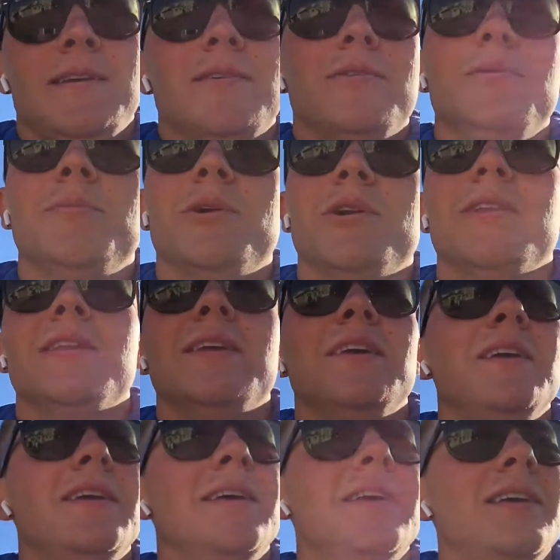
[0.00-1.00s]
Good morning.
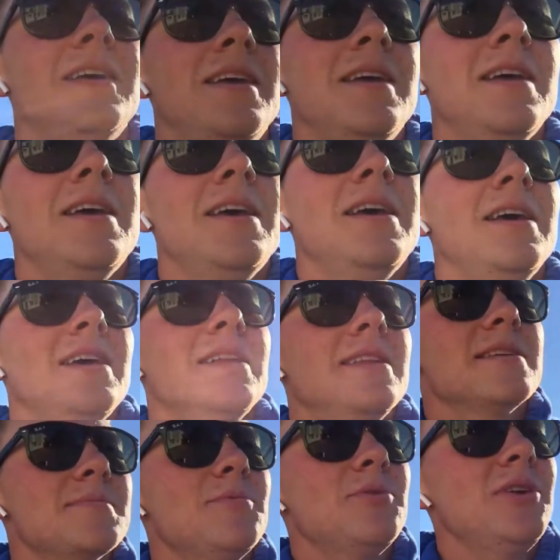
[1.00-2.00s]

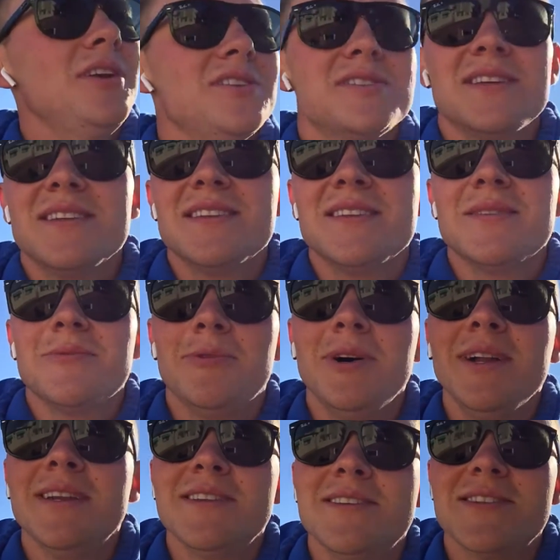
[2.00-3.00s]
This morning just isn't the
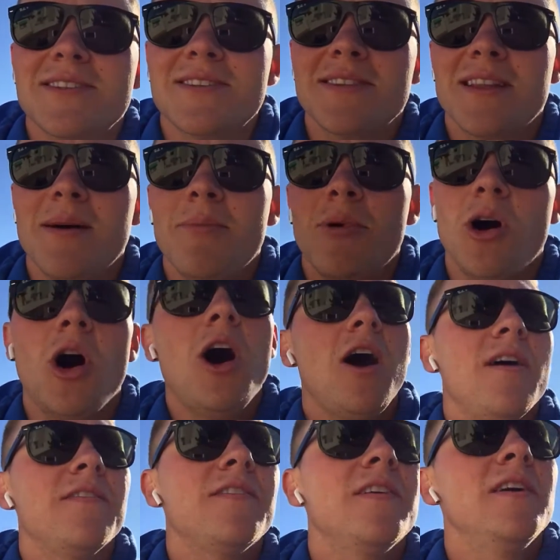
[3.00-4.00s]
one. It's just, I'm
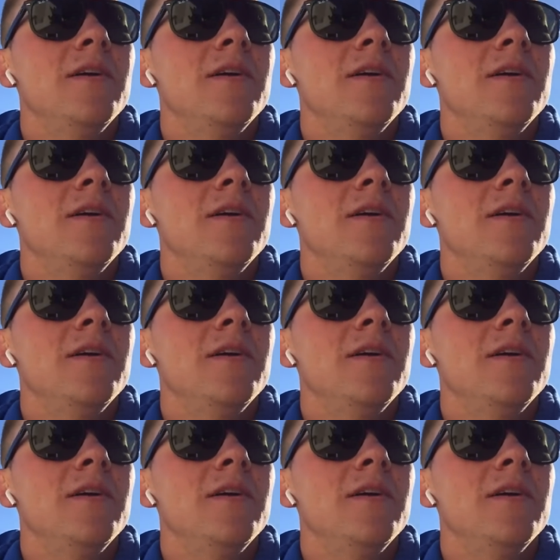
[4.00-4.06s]
off.